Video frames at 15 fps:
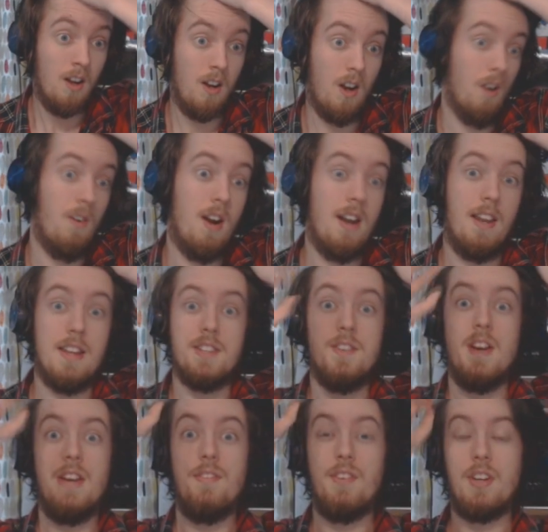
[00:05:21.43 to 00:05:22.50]
Alright, let's
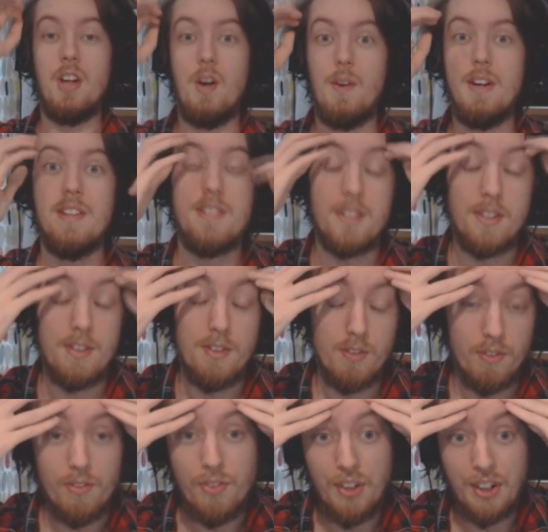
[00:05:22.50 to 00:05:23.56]
not even go into
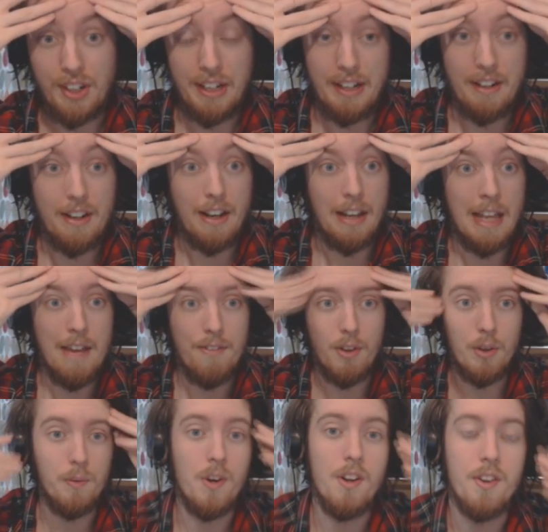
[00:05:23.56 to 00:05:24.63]
fucking
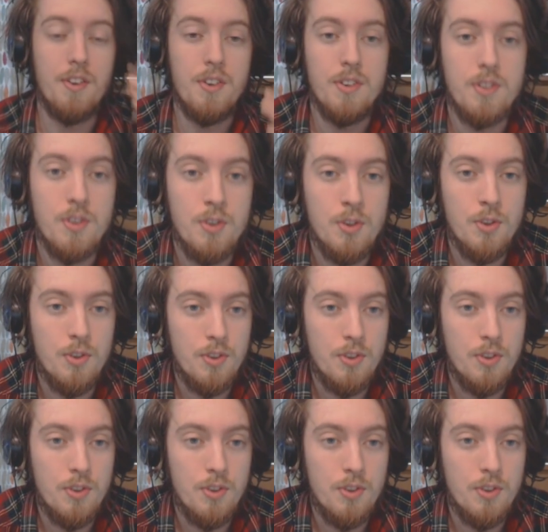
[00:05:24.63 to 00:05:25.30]
level one